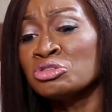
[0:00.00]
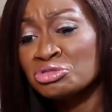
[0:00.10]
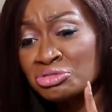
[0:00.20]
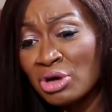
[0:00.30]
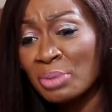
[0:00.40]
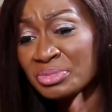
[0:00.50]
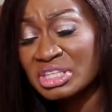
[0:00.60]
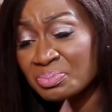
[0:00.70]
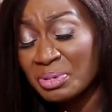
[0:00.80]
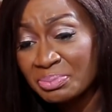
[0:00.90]
drop
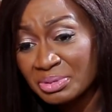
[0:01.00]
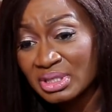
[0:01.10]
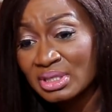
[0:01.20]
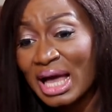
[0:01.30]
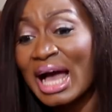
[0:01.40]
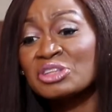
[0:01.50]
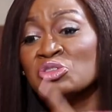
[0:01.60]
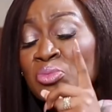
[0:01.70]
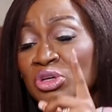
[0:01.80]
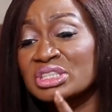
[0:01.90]
this baby
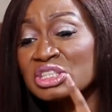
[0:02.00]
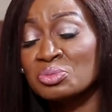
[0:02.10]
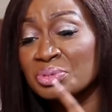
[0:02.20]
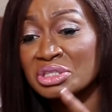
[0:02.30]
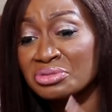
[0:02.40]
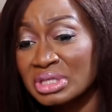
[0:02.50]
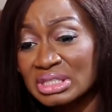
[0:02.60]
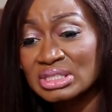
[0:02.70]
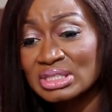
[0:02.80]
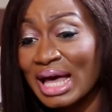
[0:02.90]
and you must still be
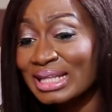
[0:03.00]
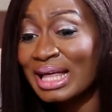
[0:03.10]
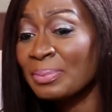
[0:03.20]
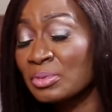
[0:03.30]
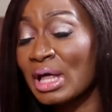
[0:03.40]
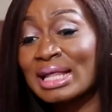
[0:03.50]
great. Do